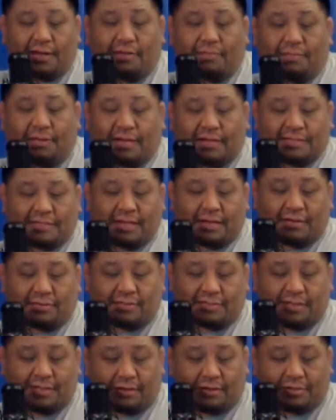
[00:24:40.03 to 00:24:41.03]
because they don't
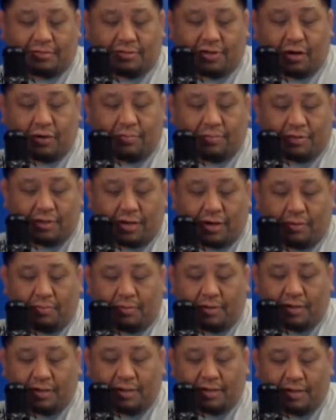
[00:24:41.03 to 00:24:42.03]
see no
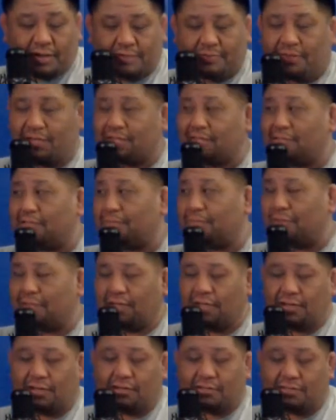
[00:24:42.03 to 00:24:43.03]
dope cookies because it's
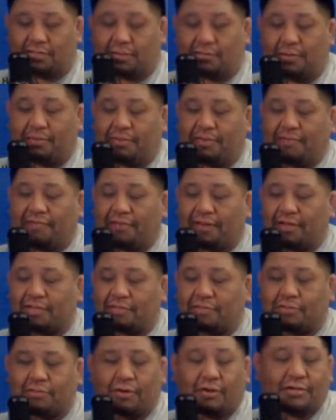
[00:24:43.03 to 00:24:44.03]
been, so many
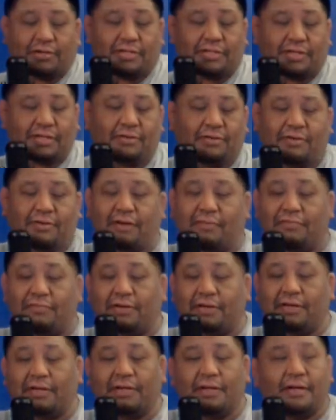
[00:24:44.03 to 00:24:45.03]
motherfuckers grow the shit who ain't really